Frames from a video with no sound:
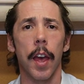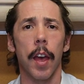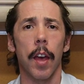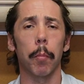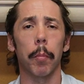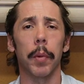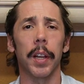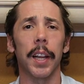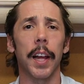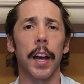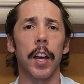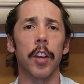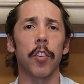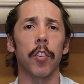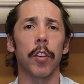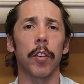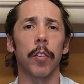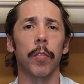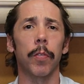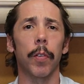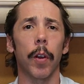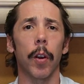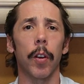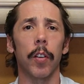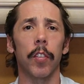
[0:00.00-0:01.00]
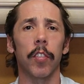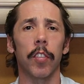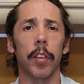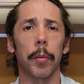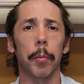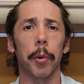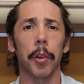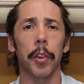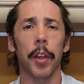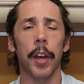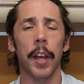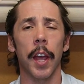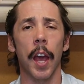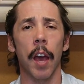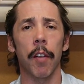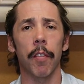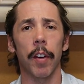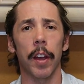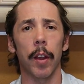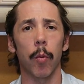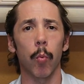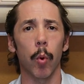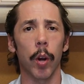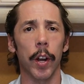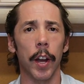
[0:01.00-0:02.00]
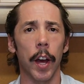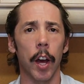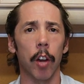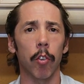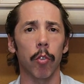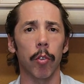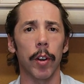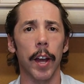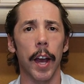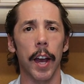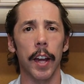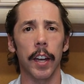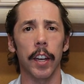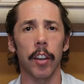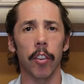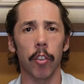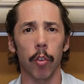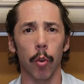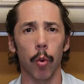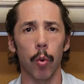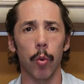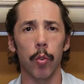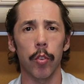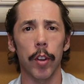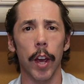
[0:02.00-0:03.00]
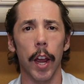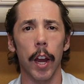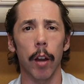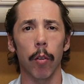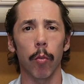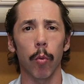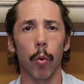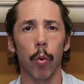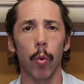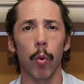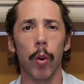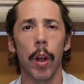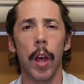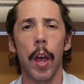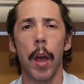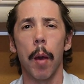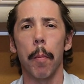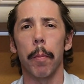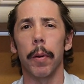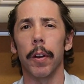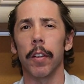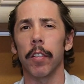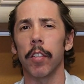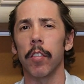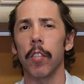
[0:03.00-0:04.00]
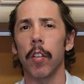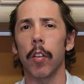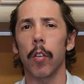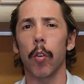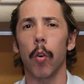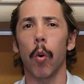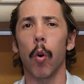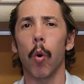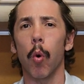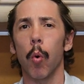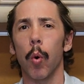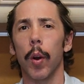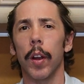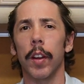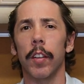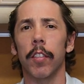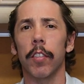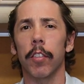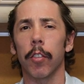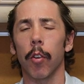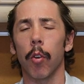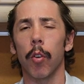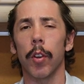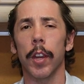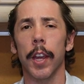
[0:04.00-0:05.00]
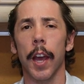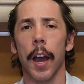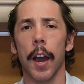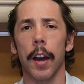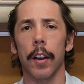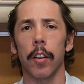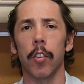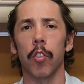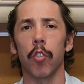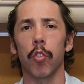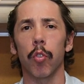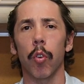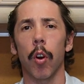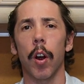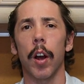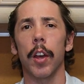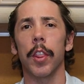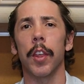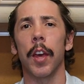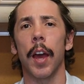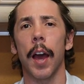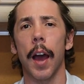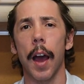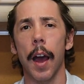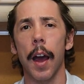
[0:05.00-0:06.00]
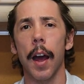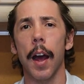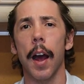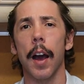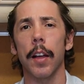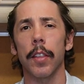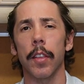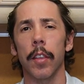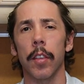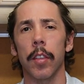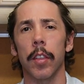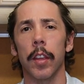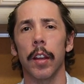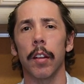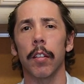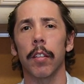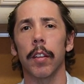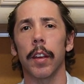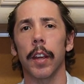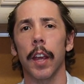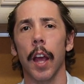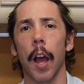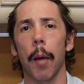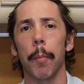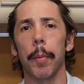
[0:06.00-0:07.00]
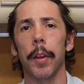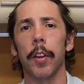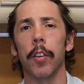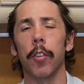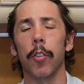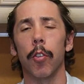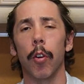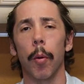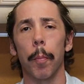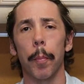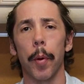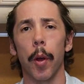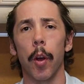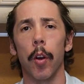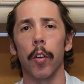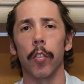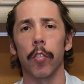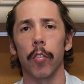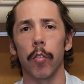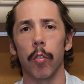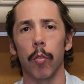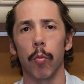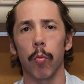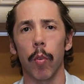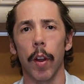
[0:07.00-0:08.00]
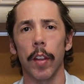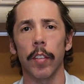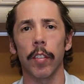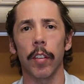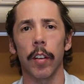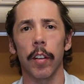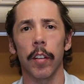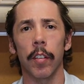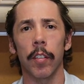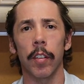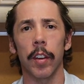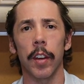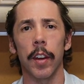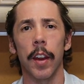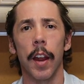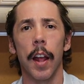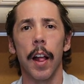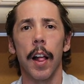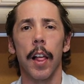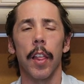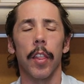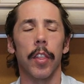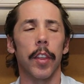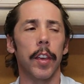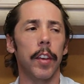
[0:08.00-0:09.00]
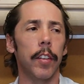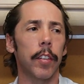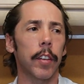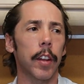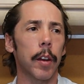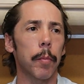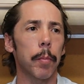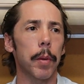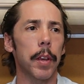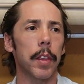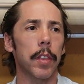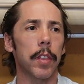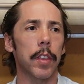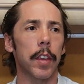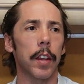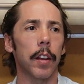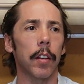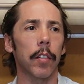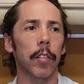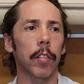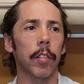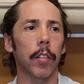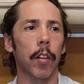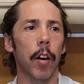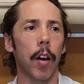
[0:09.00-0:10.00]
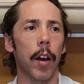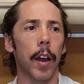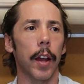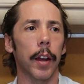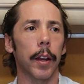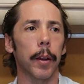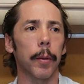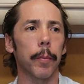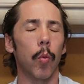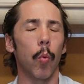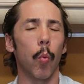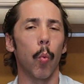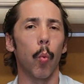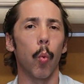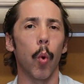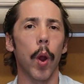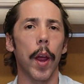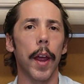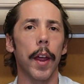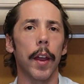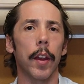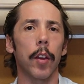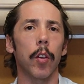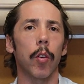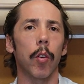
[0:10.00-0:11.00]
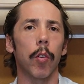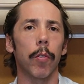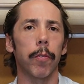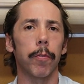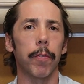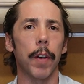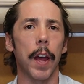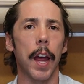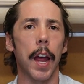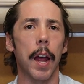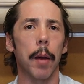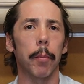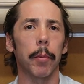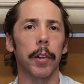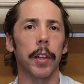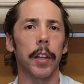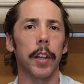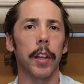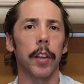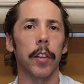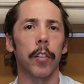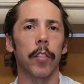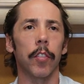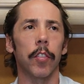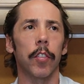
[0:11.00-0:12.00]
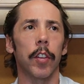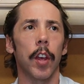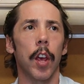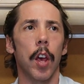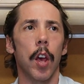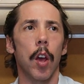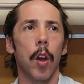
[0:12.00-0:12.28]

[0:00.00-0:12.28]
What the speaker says: Malaysia is very similar, they have a 182-day rule, but it's not always so cut and dry. There are other things that come into your personal residency. These can be things like where your family is,